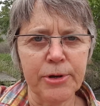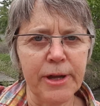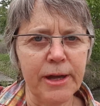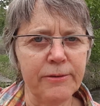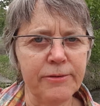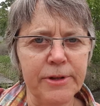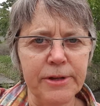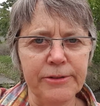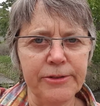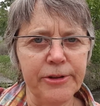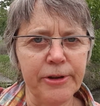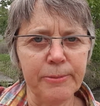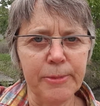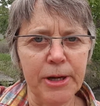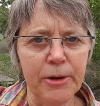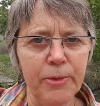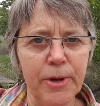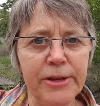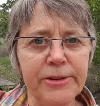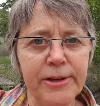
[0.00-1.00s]
gift in so
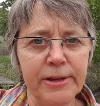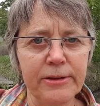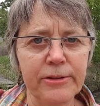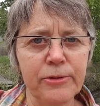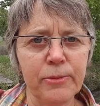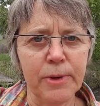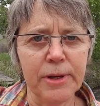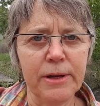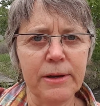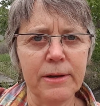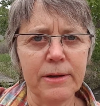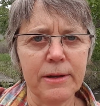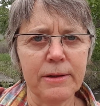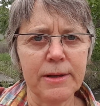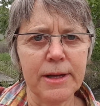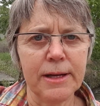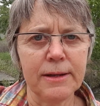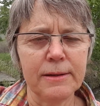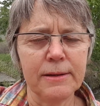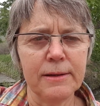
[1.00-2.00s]
many ways. I just want you to know
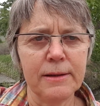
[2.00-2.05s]
that.